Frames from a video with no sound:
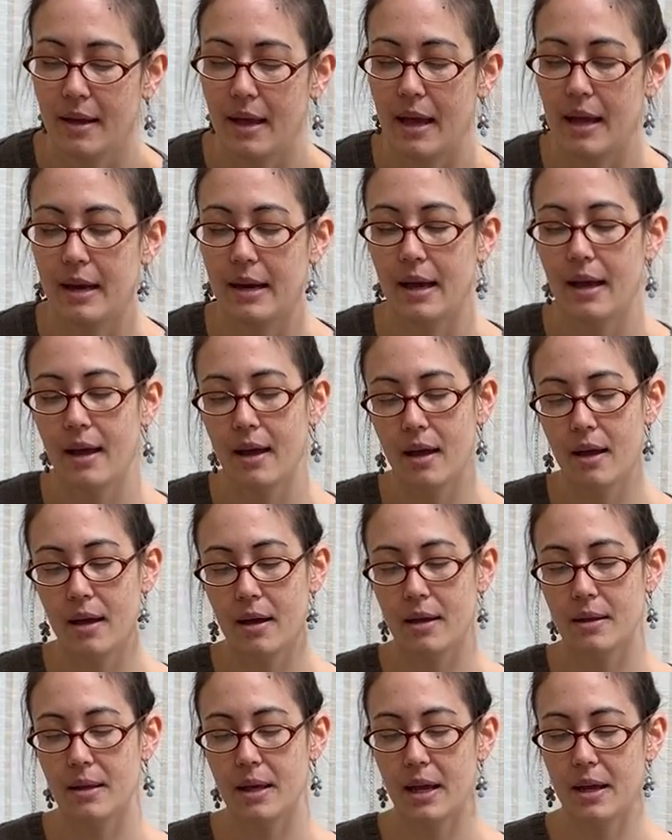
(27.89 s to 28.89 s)
And
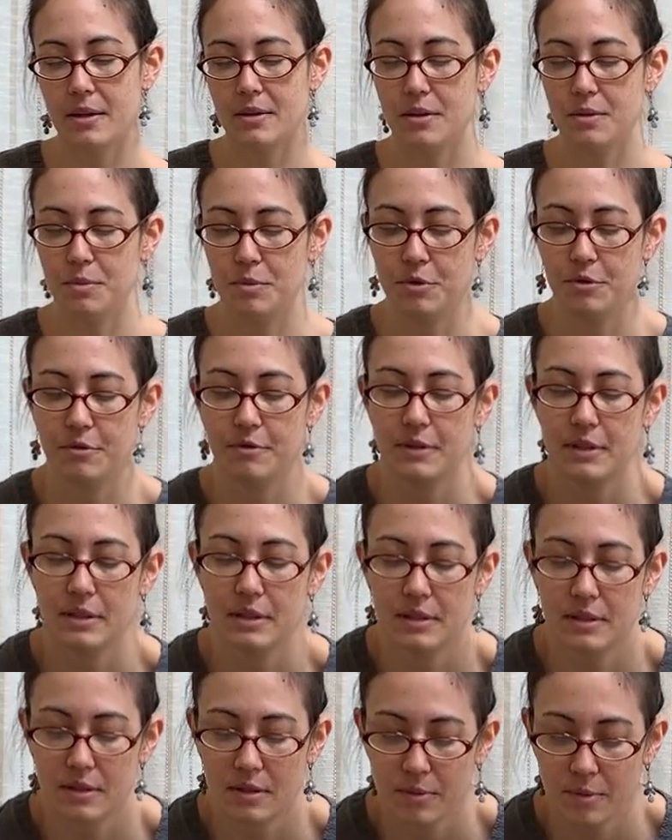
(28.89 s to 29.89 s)
I like to move it
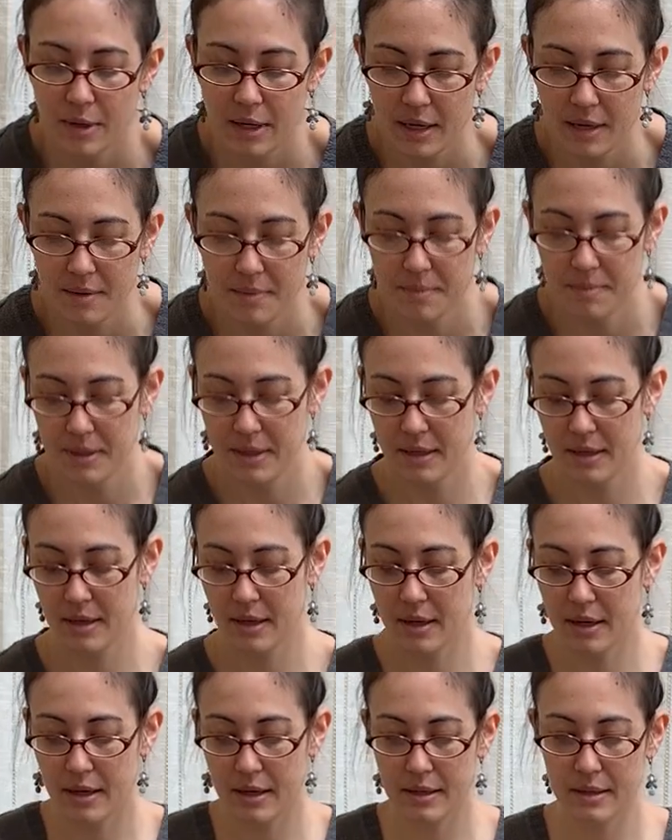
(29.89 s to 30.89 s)
this way
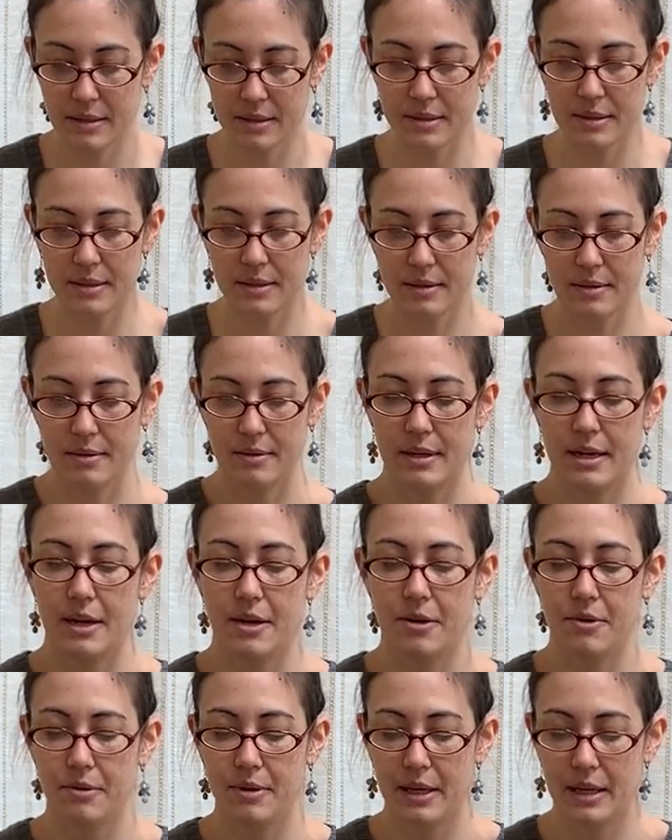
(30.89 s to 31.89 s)
because
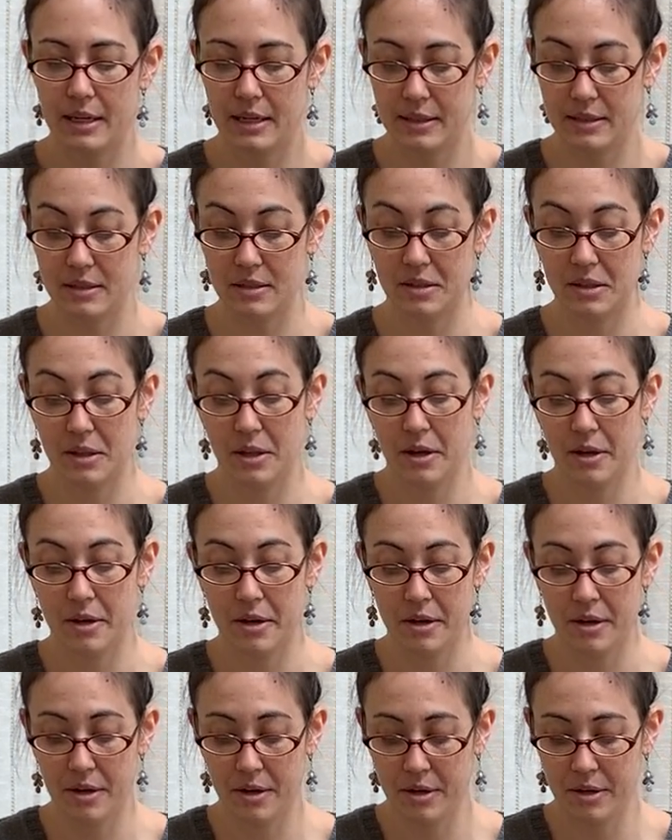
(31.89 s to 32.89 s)
now that it's
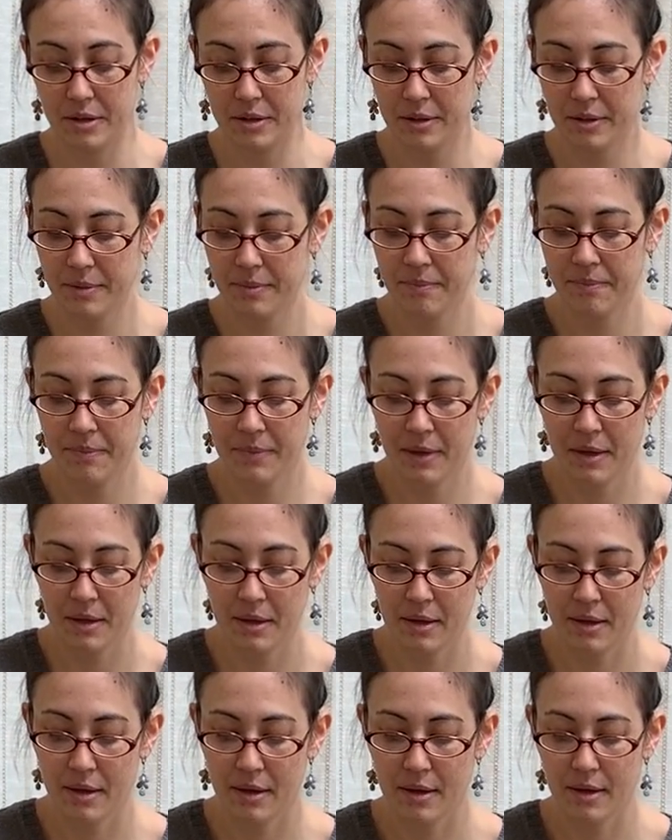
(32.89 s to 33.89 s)
long,
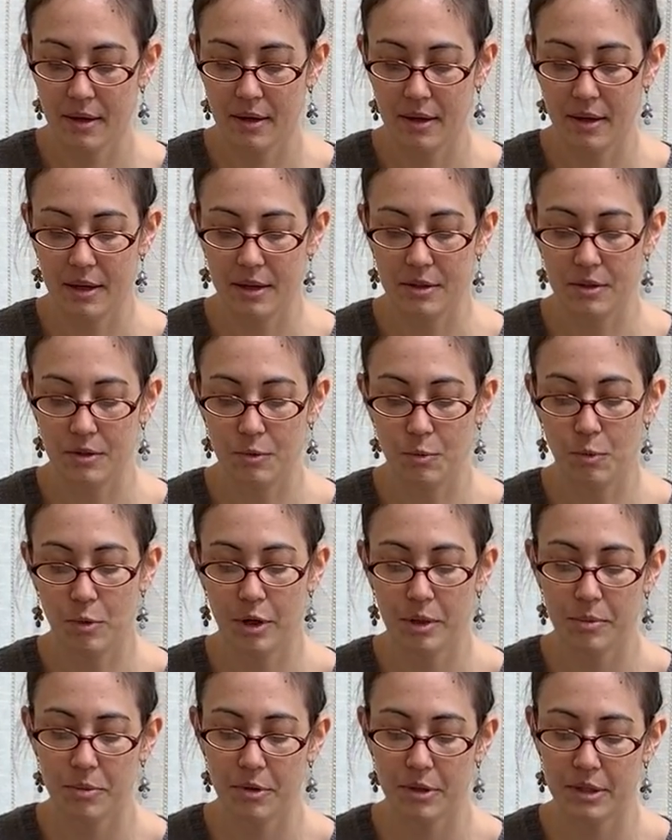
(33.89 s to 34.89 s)

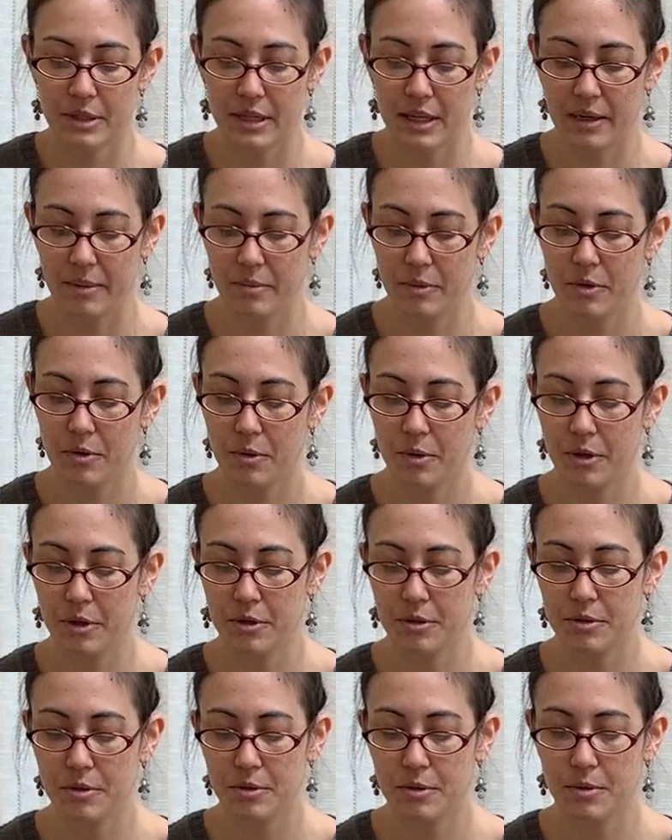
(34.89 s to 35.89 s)
one more time,
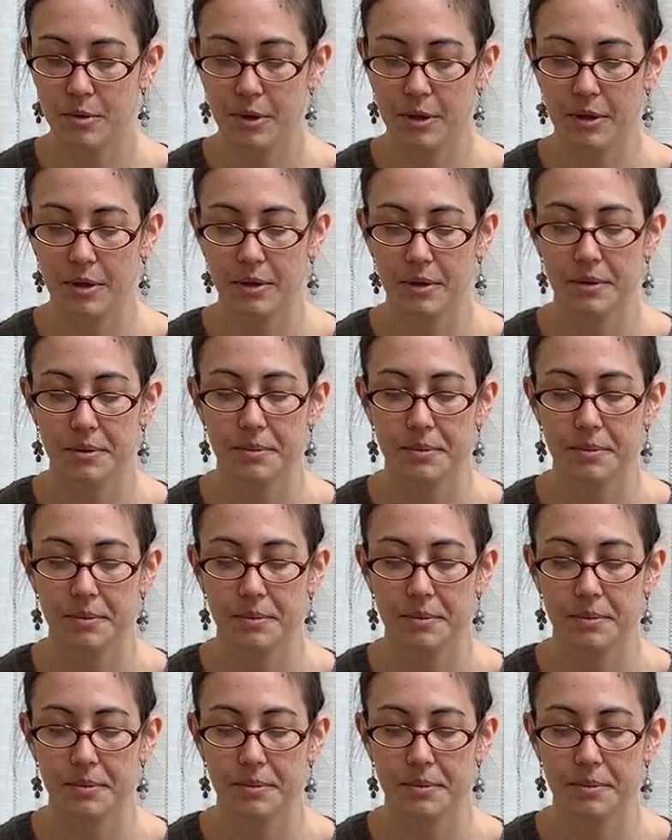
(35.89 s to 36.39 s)
corner to corner.